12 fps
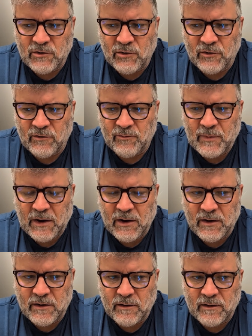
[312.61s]
could have
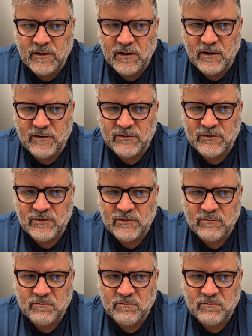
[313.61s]
been as